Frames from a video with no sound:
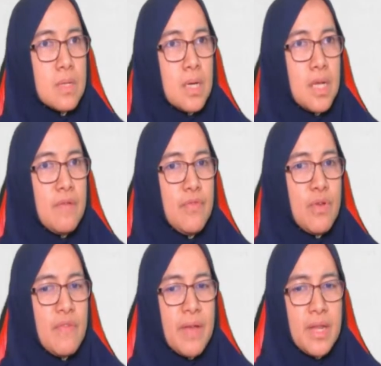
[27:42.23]
If you
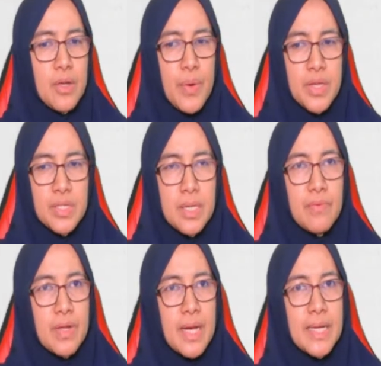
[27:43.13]
have any question
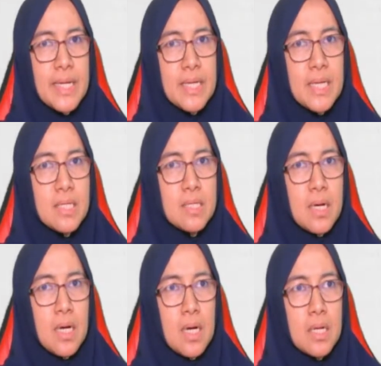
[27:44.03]
regarding this,
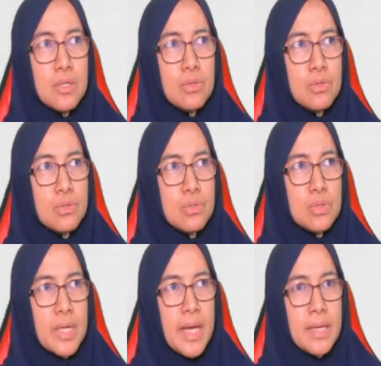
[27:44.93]
you
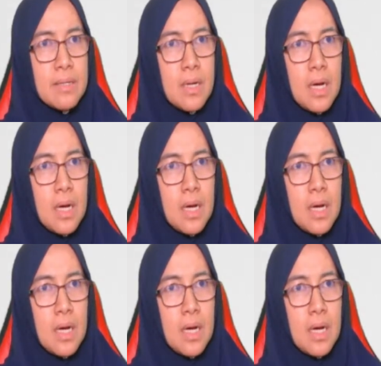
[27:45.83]
can